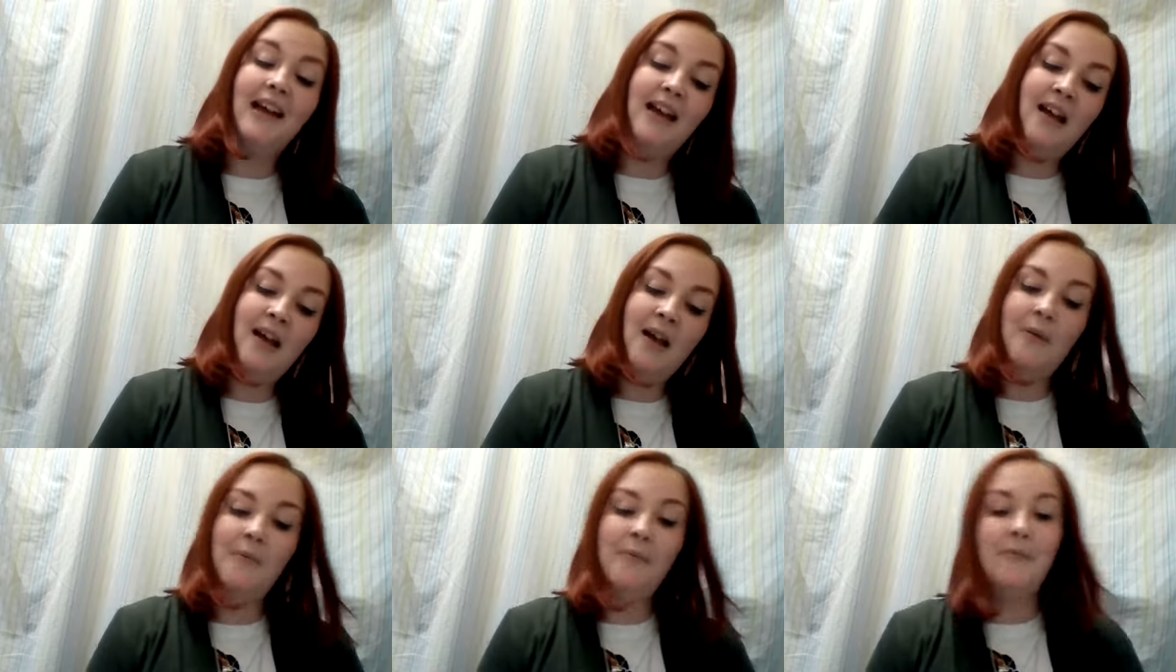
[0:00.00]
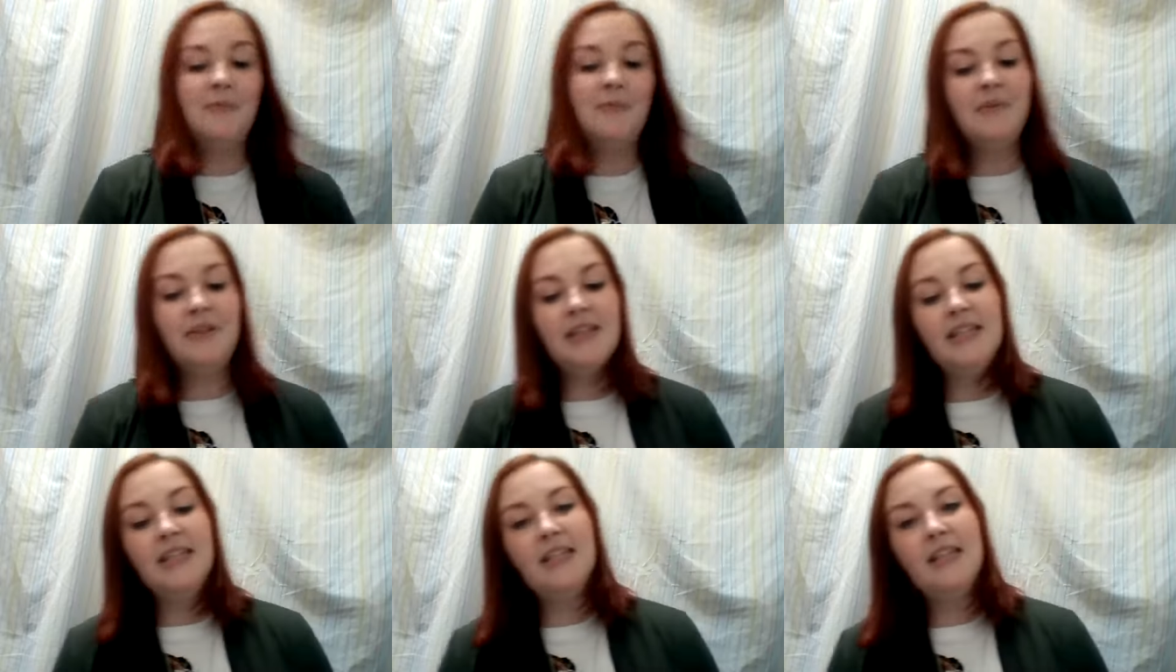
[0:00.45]

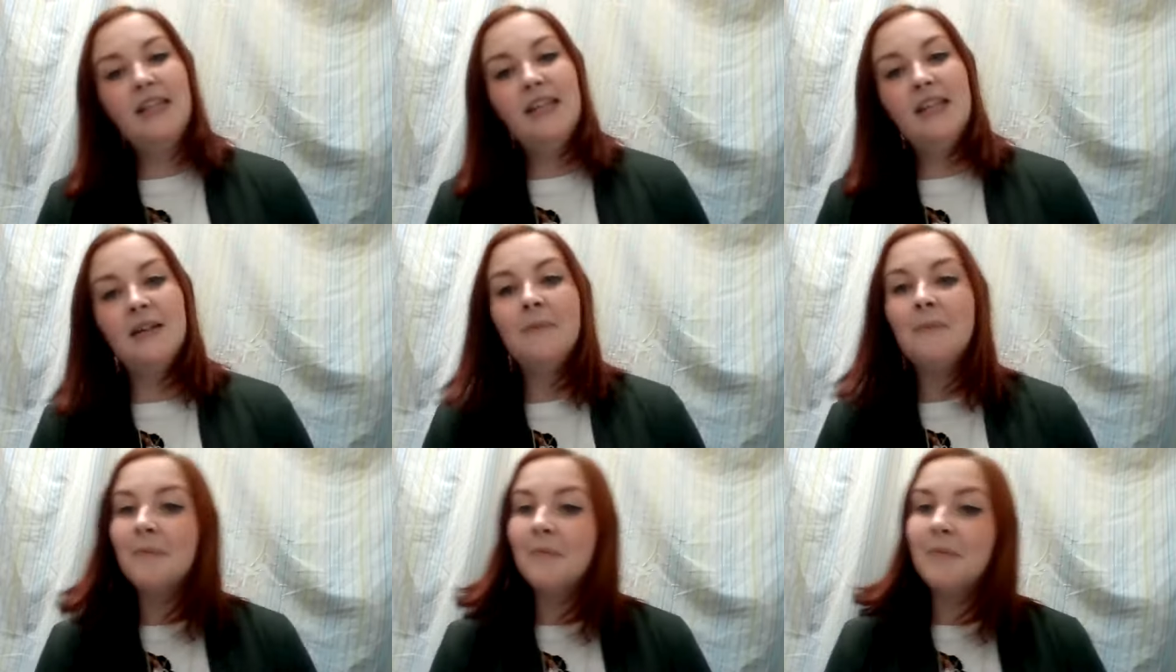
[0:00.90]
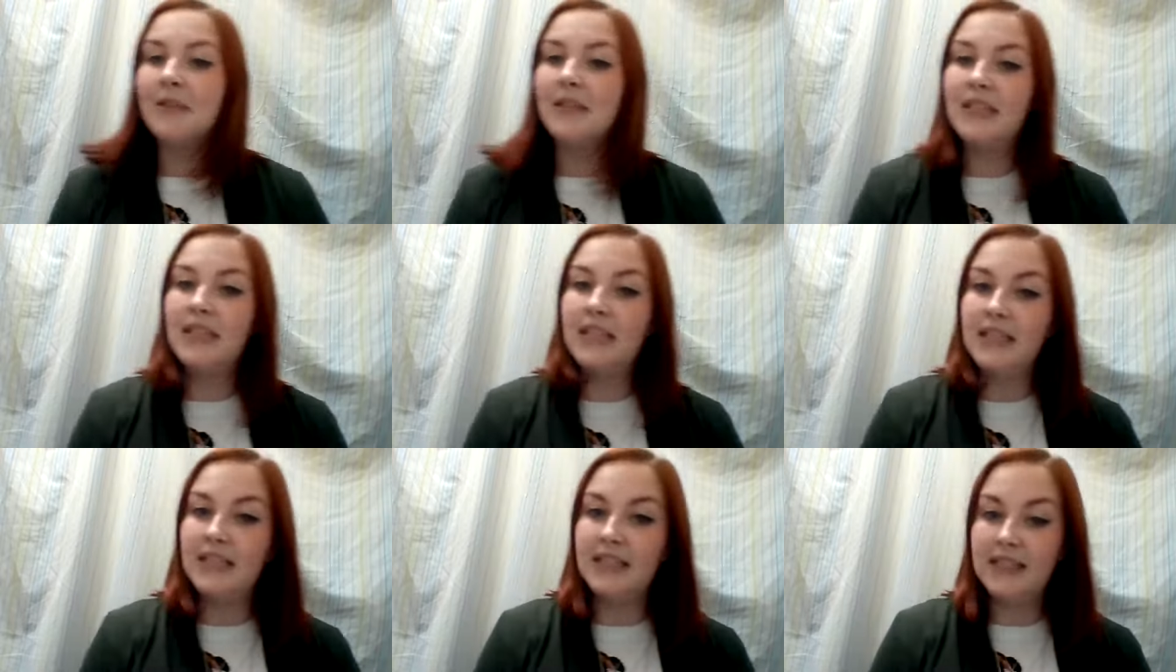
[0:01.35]
Humpty
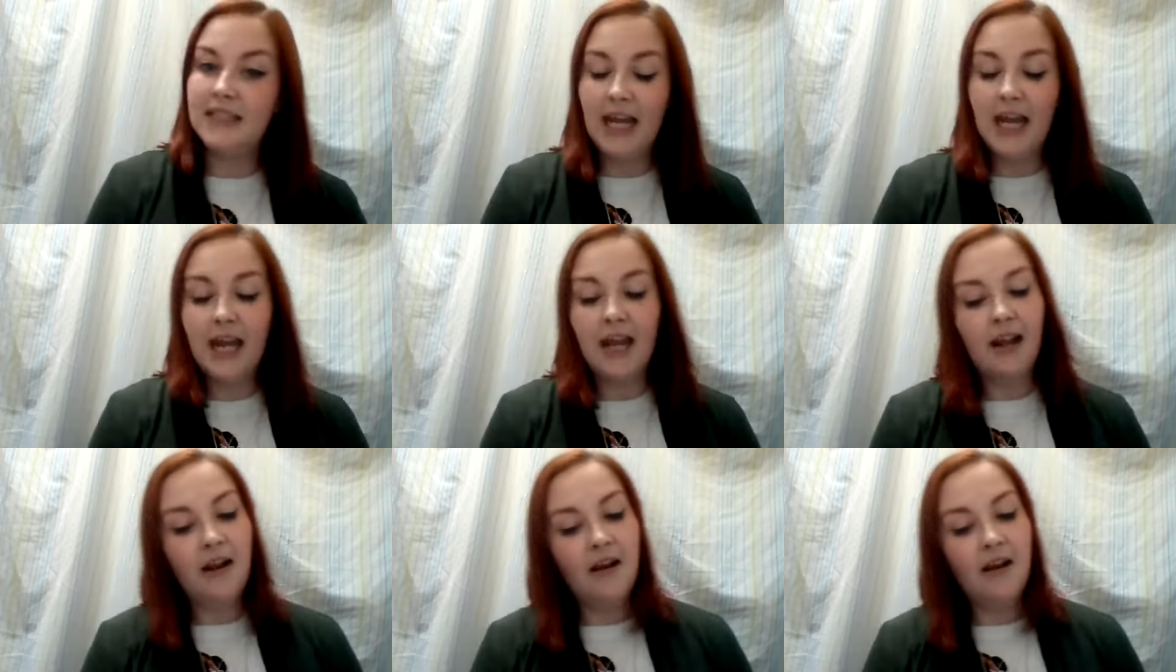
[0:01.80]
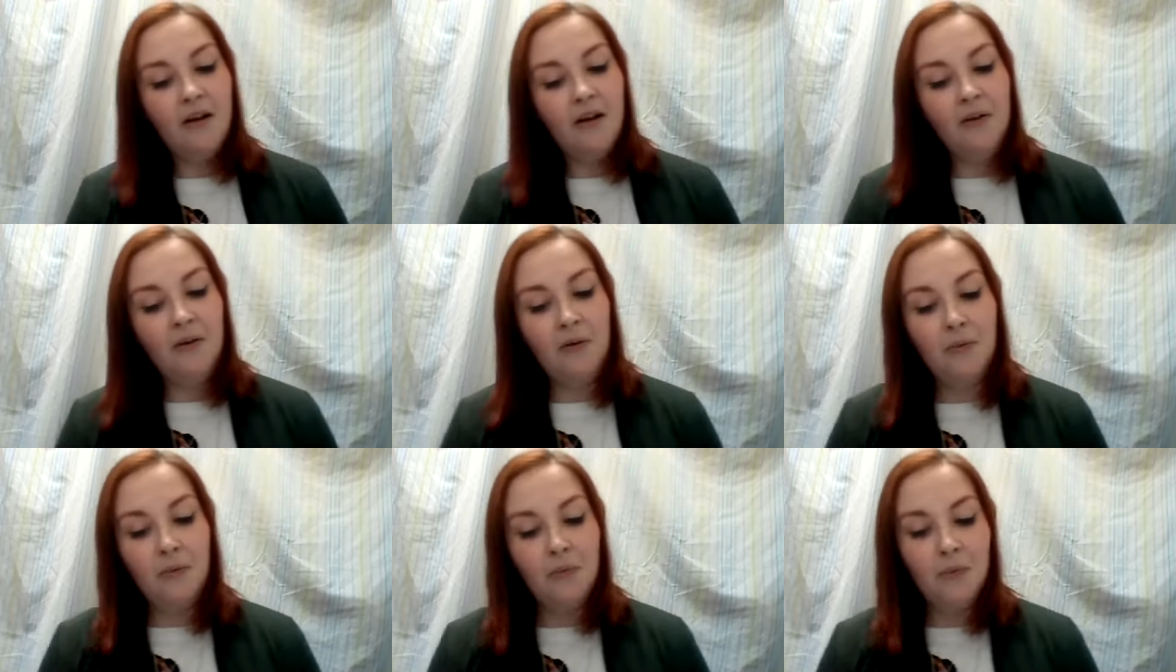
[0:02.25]
Dumpty sat on
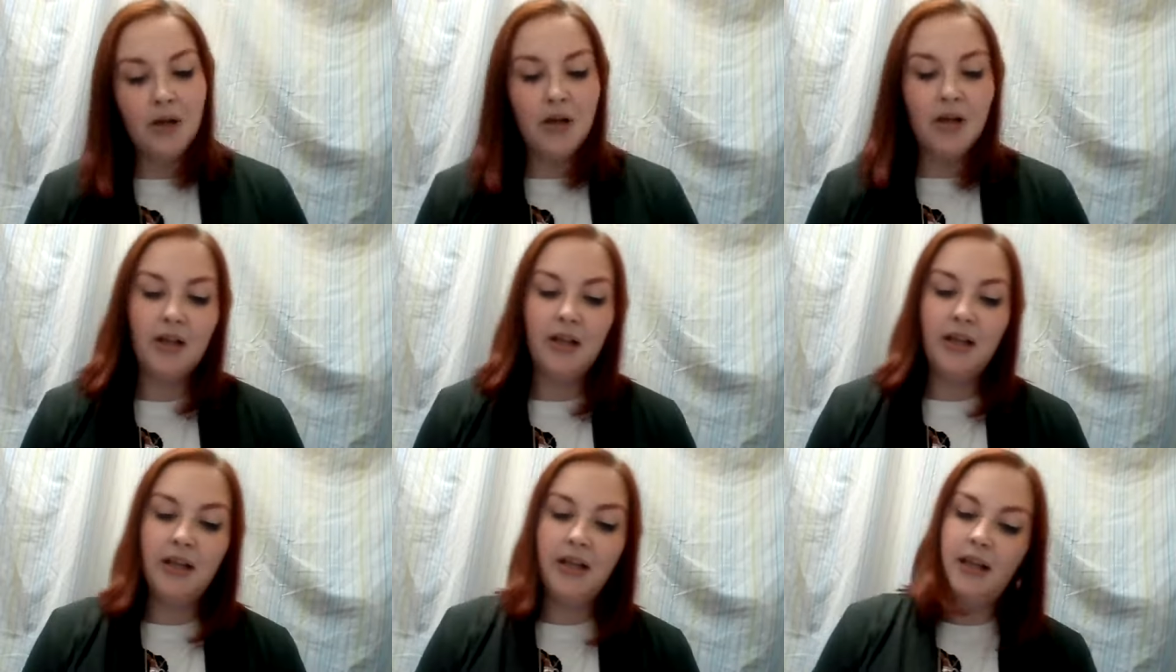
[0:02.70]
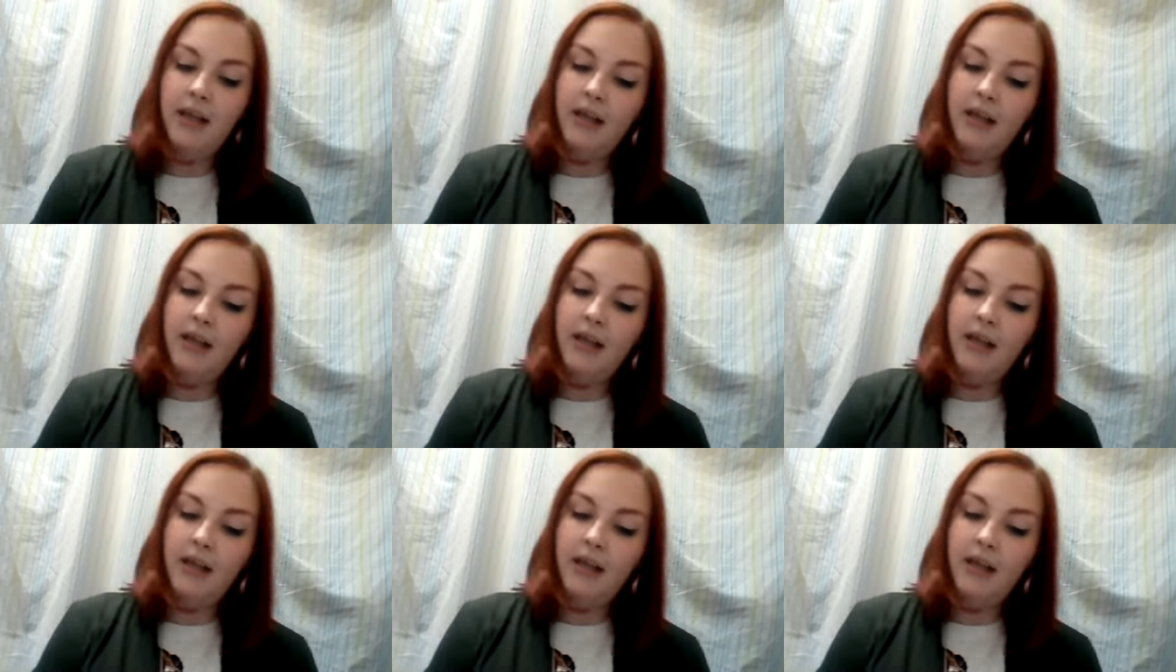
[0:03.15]
a wall.